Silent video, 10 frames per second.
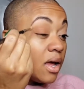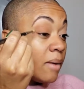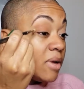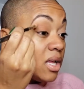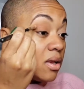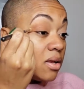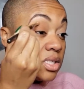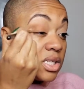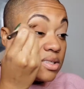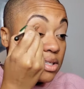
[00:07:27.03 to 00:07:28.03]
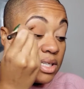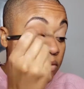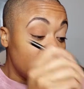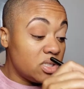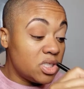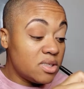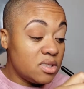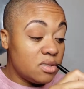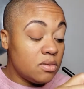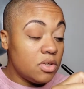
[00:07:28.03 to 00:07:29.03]
just
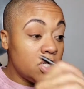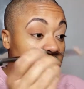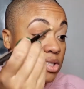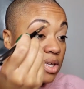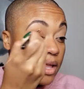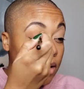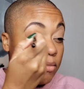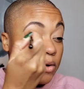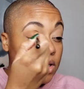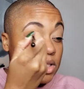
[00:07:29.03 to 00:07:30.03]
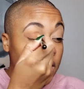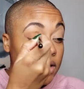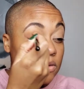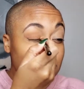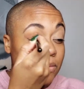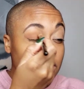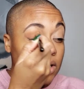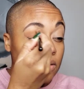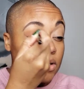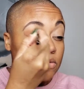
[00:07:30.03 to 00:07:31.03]
using that brush, I knew
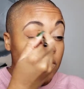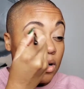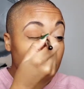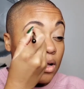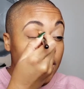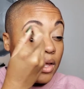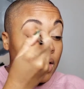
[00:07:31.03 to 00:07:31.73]
something was wrong.